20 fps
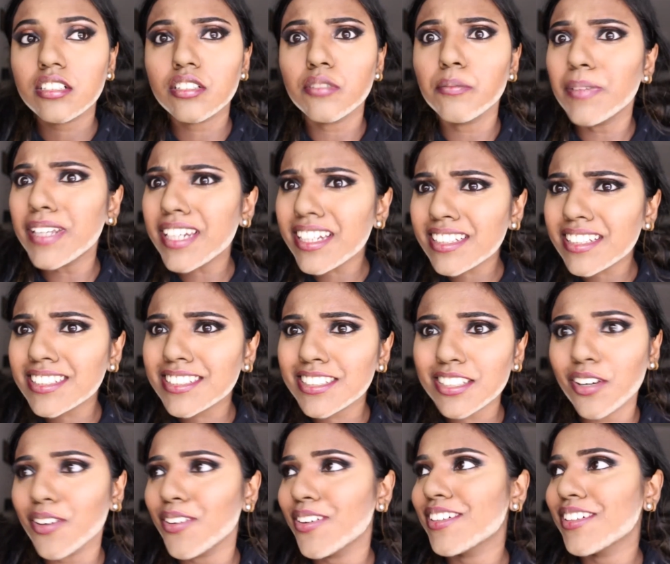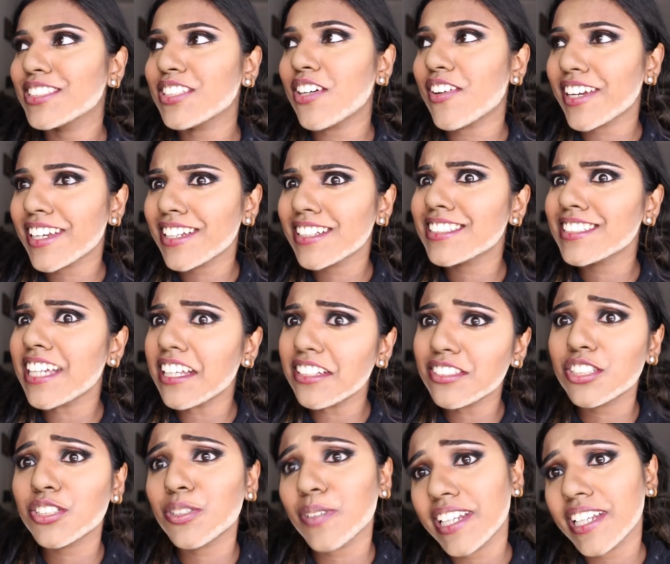10
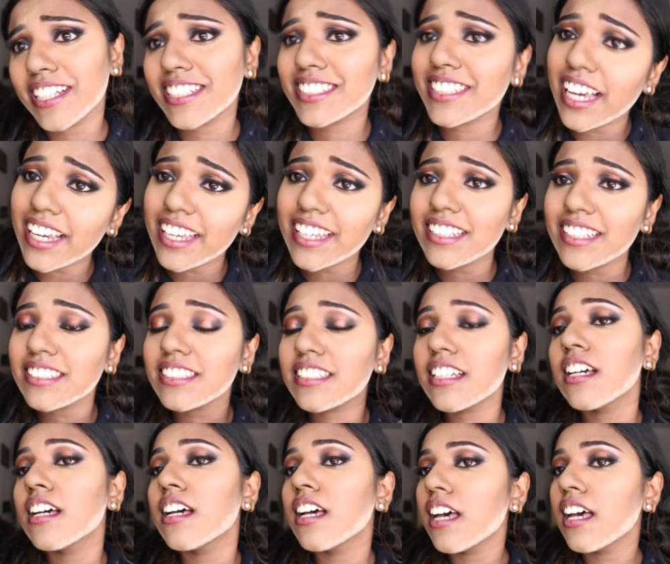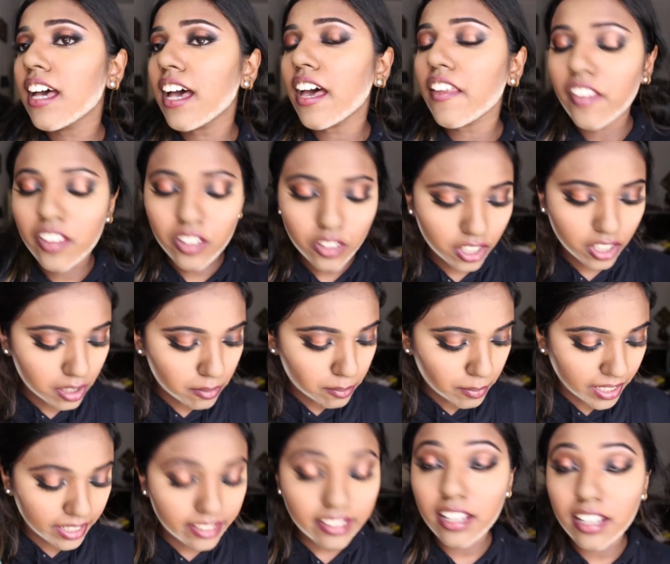to 20 seconds, and then you can
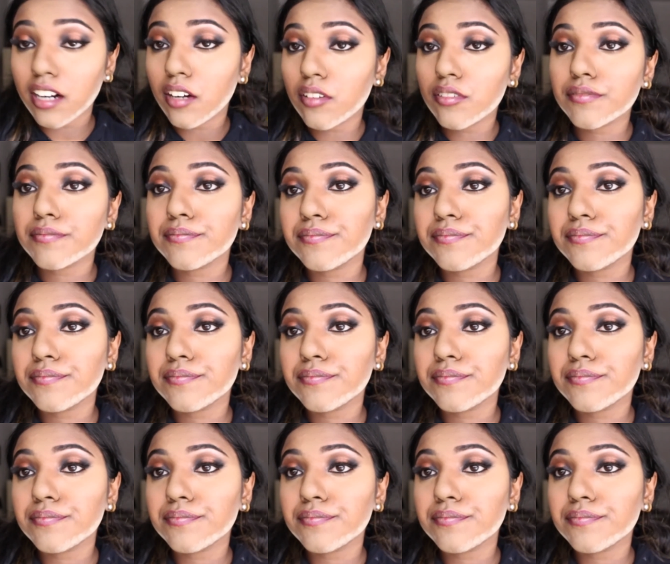blend that out.